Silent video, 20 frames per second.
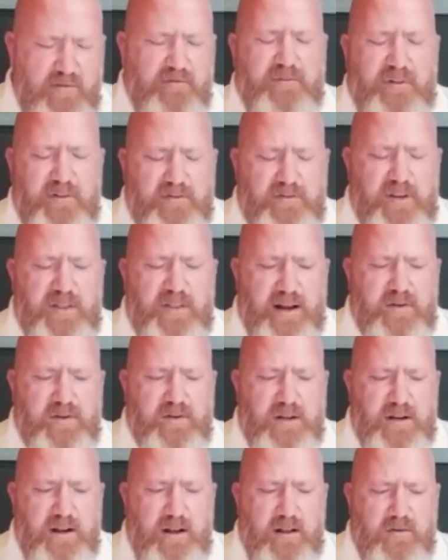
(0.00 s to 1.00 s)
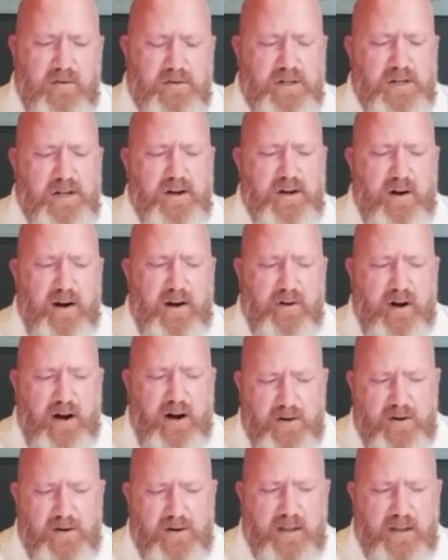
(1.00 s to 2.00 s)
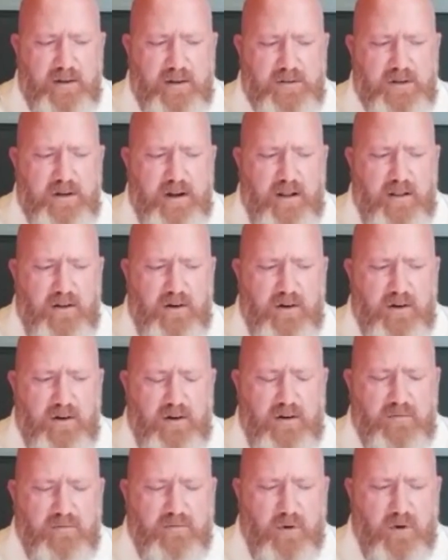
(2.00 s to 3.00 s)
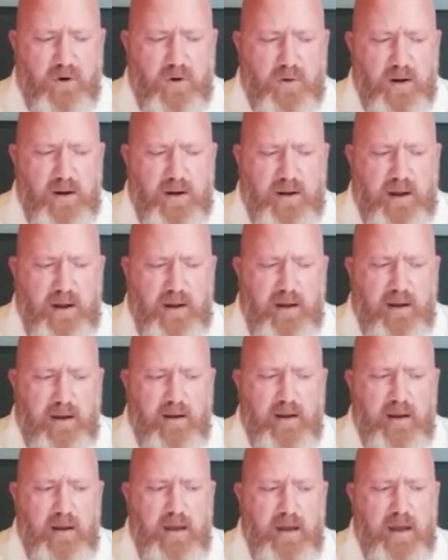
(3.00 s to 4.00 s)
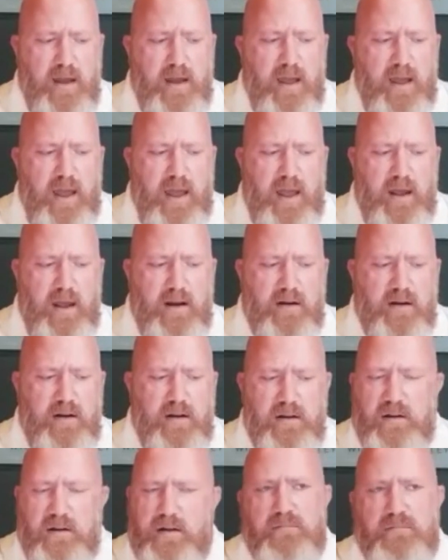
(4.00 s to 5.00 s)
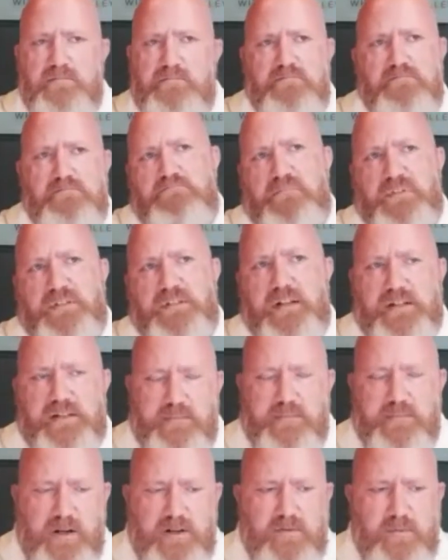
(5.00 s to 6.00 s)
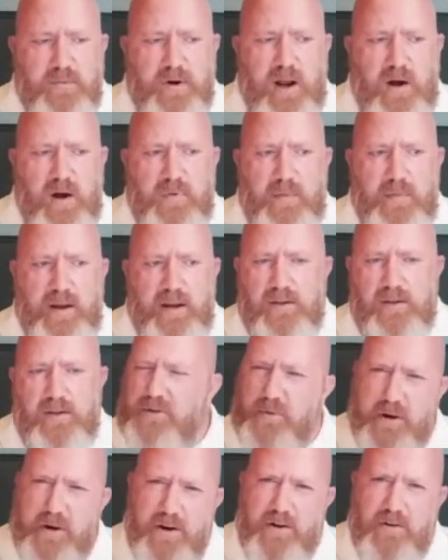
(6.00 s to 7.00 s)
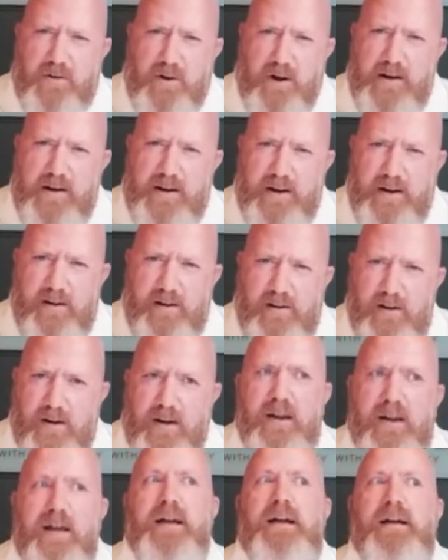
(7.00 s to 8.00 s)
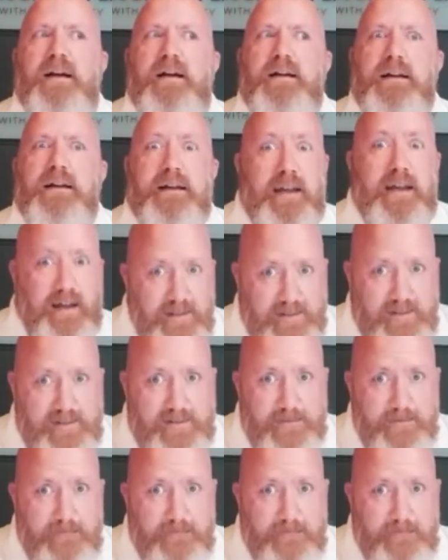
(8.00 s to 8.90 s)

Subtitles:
$50,000 a year, have a $100,000 401k, and 6 months from now be making 300 grand a year? Yes.